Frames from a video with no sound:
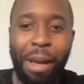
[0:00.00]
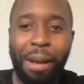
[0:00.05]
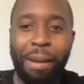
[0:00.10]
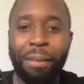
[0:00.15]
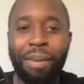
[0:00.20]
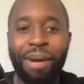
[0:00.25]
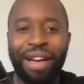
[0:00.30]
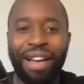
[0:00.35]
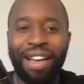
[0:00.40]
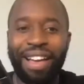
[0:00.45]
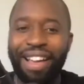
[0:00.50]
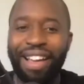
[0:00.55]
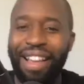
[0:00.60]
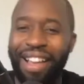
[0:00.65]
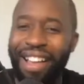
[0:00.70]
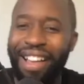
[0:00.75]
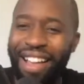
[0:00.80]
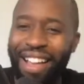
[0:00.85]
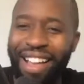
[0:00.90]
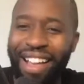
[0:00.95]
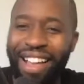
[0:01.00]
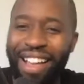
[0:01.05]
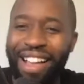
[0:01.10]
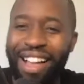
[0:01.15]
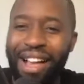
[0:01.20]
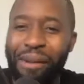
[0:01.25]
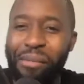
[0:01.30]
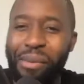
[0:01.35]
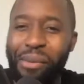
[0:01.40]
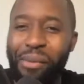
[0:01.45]

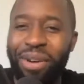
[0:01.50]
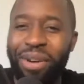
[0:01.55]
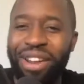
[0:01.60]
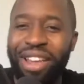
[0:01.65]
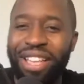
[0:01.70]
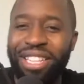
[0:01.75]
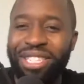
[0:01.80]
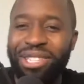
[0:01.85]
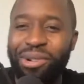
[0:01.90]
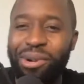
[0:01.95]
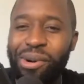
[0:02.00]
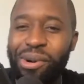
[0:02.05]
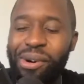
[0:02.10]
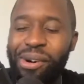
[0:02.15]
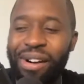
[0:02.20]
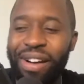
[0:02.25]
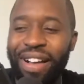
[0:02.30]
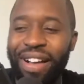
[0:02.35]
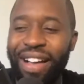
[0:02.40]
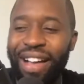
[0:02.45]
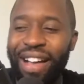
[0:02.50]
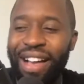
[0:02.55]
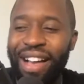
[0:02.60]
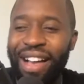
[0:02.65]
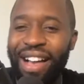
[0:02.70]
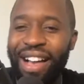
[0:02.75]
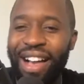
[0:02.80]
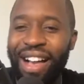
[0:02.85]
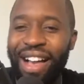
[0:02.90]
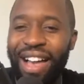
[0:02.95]
but when I saw
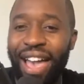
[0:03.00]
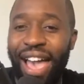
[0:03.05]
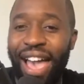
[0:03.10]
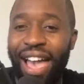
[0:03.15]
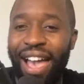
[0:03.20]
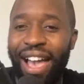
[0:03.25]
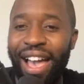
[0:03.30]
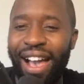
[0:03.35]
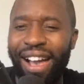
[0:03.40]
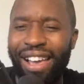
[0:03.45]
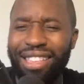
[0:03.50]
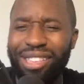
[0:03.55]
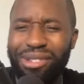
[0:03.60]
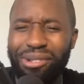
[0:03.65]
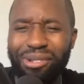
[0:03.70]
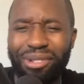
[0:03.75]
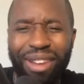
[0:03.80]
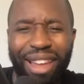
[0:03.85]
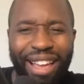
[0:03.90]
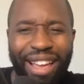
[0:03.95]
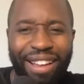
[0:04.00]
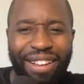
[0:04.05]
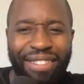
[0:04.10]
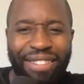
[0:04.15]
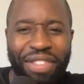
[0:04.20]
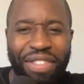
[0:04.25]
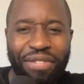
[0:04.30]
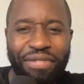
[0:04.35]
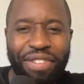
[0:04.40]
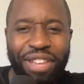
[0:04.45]
like
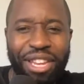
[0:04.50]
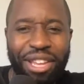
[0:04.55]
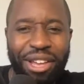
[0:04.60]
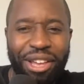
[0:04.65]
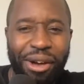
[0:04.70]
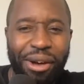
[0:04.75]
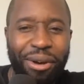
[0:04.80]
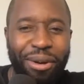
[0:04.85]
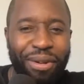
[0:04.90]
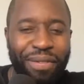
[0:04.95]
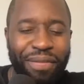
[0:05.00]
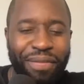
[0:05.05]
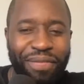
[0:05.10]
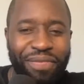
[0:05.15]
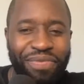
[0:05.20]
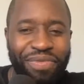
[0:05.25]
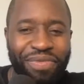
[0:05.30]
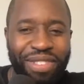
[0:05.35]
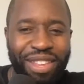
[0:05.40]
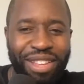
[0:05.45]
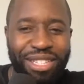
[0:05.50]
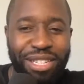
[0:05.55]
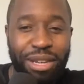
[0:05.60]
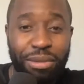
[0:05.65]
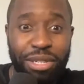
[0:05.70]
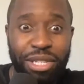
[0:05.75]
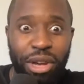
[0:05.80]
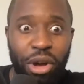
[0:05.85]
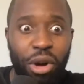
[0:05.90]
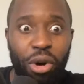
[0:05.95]
this video, because I
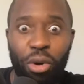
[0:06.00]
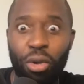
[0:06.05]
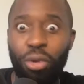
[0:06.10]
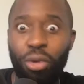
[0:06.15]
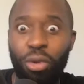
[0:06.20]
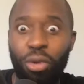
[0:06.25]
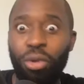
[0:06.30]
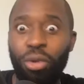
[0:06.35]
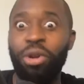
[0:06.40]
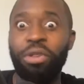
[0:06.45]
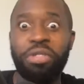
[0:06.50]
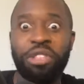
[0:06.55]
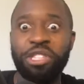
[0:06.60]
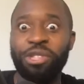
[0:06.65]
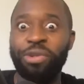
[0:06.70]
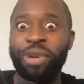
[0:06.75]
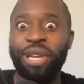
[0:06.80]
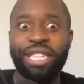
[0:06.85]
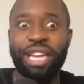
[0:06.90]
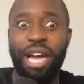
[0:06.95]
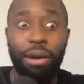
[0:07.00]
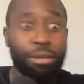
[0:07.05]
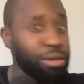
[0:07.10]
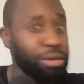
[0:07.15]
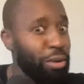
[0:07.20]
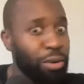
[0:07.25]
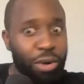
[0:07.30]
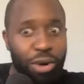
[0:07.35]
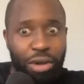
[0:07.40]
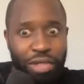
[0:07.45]
was all on the Twitter. I was
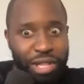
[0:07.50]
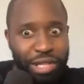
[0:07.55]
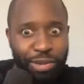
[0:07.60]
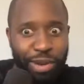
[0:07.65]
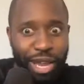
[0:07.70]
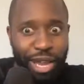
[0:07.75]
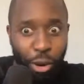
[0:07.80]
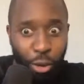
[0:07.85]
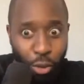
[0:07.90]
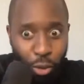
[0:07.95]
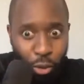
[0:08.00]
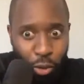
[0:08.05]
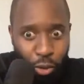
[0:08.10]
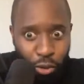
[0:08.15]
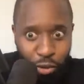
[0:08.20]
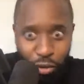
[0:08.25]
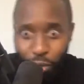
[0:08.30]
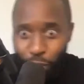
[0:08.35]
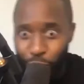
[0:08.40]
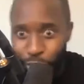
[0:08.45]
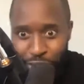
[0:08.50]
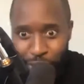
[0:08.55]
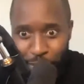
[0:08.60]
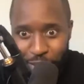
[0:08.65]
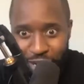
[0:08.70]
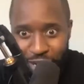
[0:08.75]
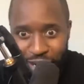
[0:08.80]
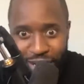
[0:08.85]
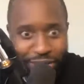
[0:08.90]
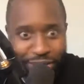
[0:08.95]
all on the Twitter, like, oh, what's
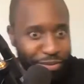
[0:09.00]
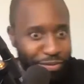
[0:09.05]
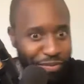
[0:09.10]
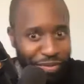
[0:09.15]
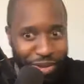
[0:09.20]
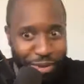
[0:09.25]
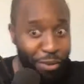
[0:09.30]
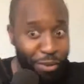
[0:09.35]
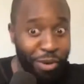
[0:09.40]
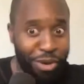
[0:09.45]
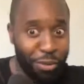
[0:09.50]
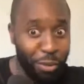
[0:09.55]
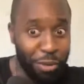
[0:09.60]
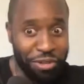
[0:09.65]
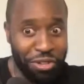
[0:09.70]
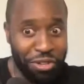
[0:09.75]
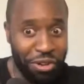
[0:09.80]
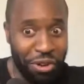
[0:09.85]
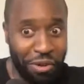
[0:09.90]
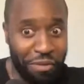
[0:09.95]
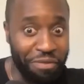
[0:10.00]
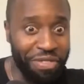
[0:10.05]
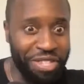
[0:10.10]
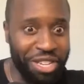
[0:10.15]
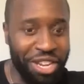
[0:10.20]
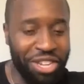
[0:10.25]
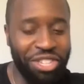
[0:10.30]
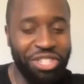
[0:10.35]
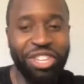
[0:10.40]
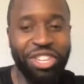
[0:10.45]
happening? What's the
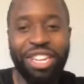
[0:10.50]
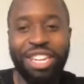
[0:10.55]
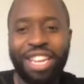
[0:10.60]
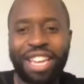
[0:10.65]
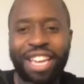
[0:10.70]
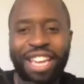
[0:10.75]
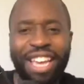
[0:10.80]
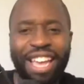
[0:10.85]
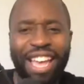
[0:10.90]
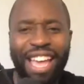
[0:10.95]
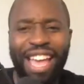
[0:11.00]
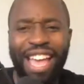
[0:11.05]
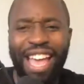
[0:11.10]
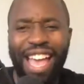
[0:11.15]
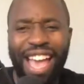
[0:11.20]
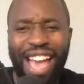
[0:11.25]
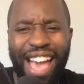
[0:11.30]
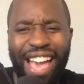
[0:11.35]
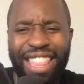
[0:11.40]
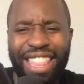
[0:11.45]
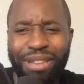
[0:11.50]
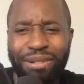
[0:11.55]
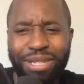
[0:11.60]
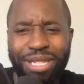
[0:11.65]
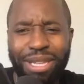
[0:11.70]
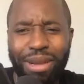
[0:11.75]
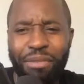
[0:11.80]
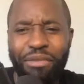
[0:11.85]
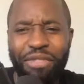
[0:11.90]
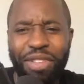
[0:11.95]
conversation? And there was
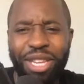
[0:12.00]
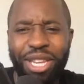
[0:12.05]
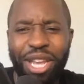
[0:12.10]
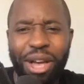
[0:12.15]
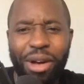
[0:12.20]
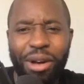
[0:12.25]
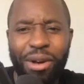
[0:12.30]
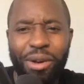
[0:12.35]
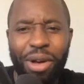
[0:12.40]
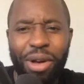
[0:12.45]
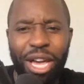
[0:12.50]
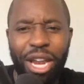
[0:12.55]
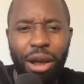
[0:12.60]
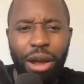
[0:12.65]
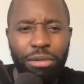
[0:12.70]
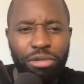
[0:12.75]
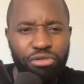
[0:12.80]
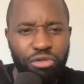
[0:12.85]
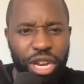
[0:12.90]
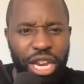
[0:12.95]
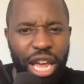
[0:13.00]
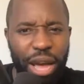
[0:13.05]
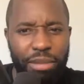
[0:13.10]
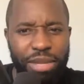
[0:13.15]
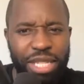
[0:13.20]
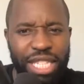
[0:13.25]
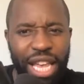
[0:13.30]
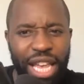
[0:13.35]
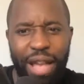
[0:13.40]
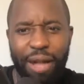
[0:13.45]
some video, and I was really
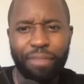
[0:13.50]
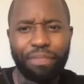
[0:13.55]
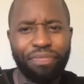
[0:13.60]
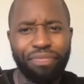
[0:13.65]
upset.